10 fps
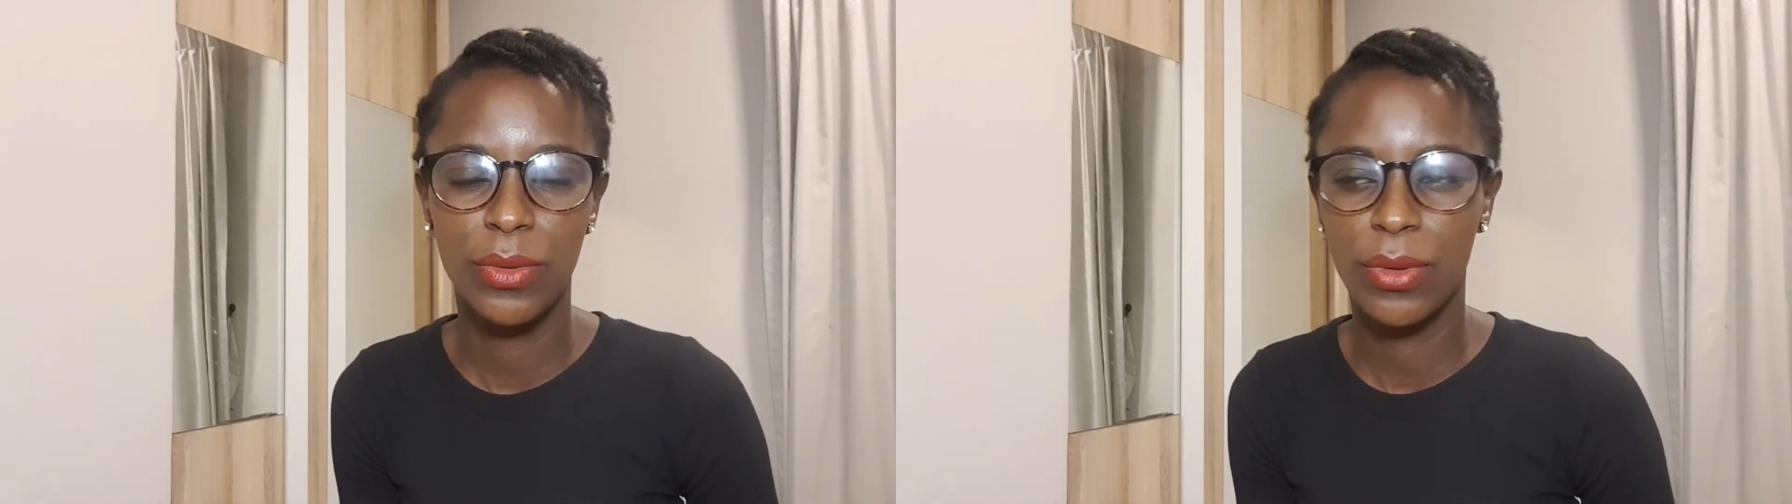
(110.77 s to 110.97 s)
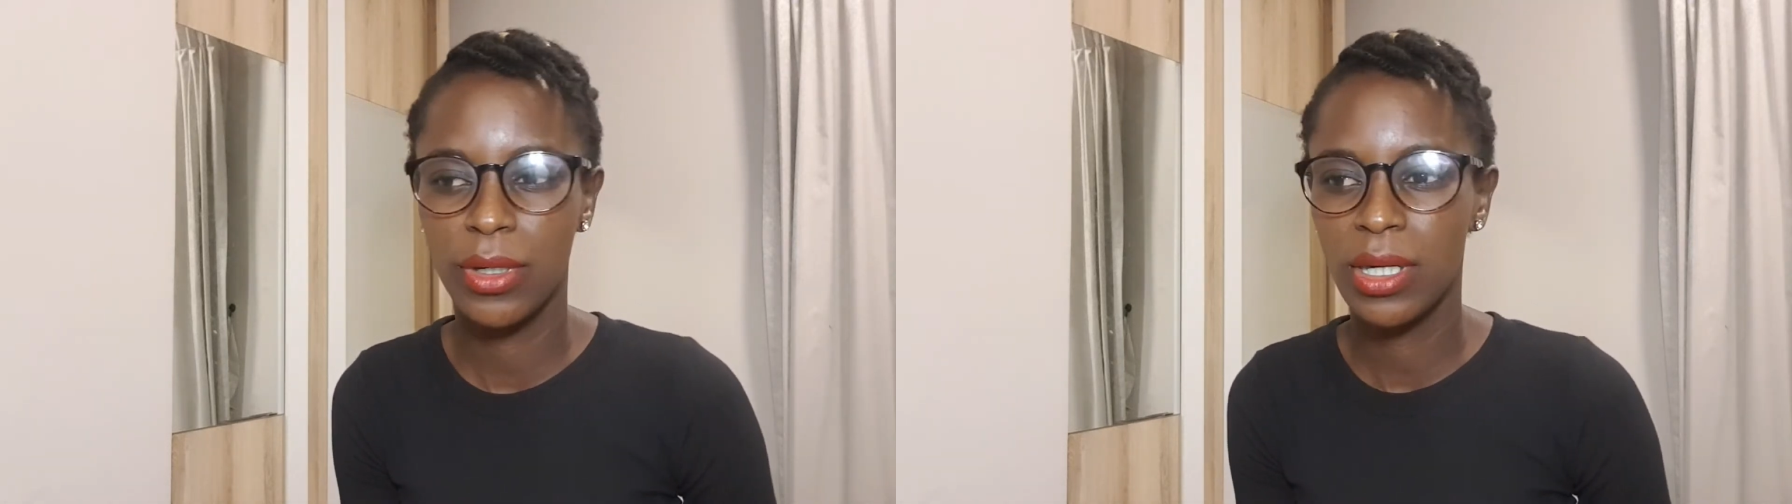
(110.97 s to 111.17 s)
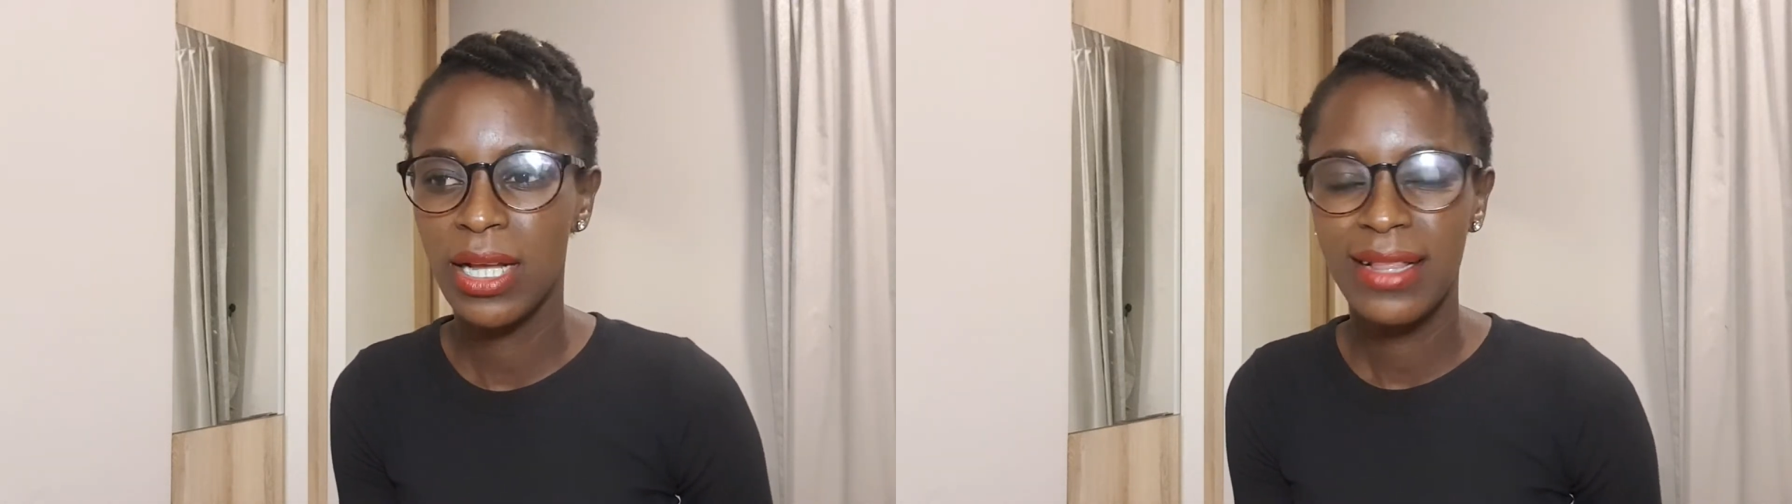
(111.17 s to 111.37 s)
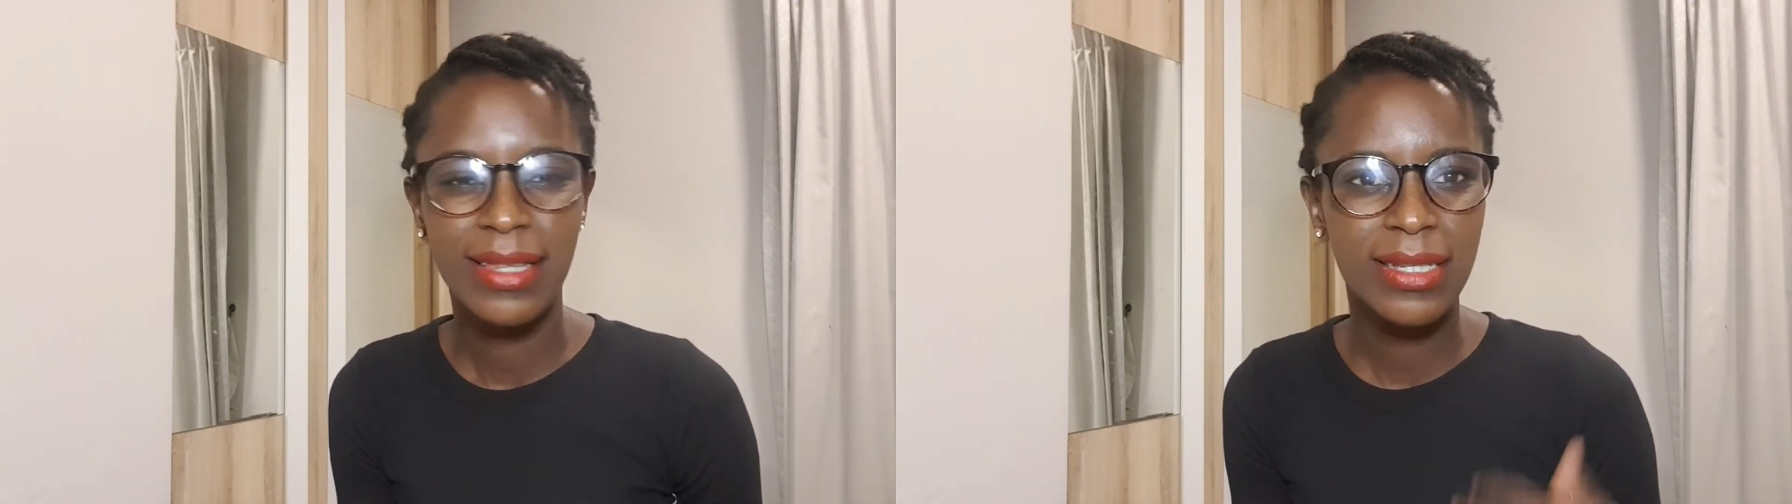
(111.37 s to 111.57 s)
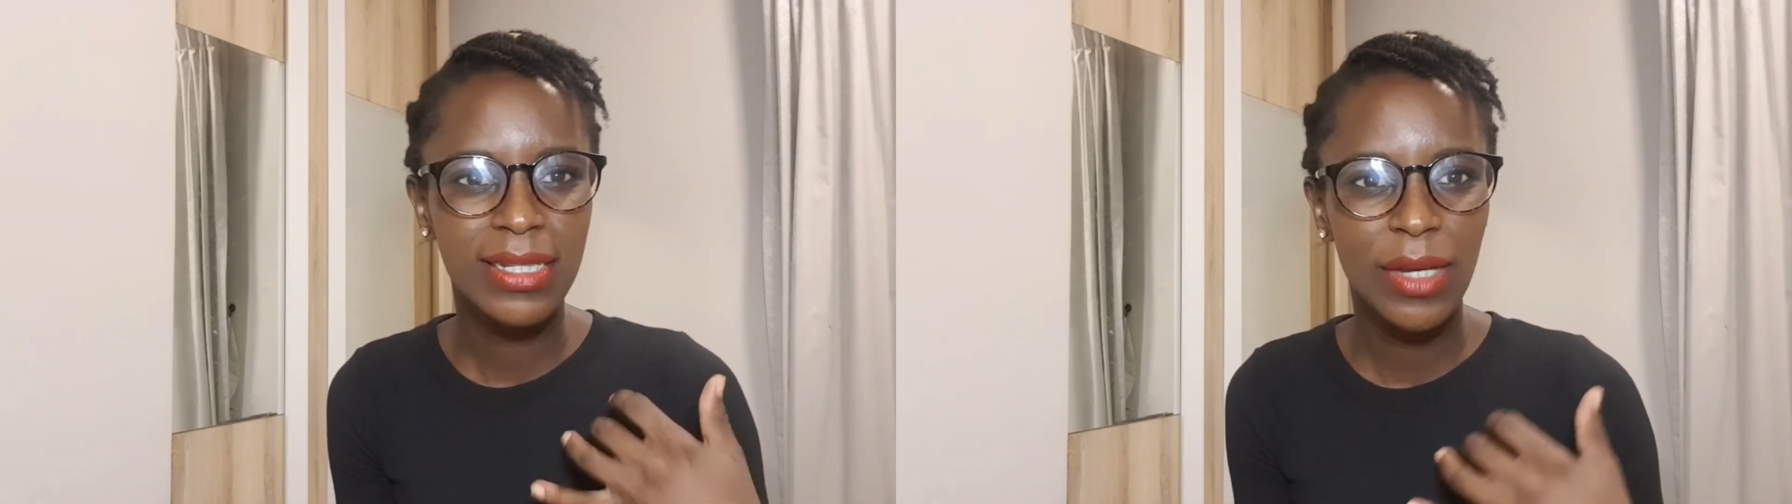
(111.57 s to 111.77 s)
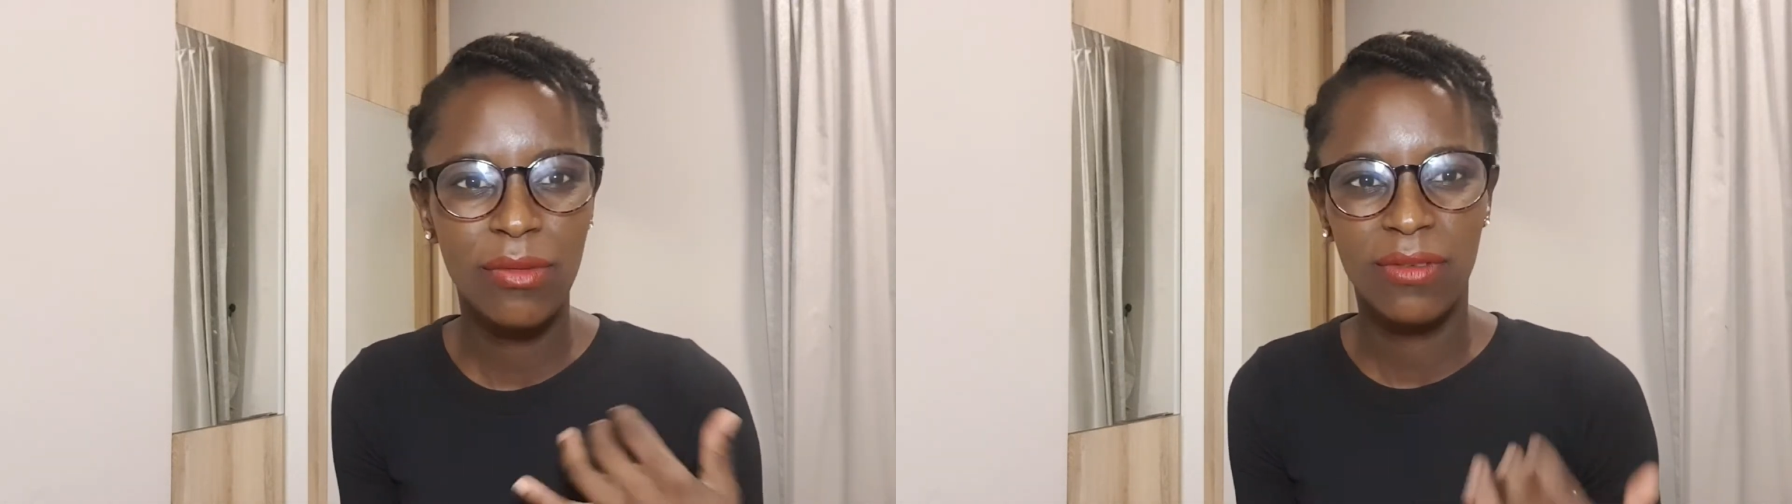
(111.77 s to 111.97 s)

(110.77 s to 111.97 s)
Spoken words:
or they stay on the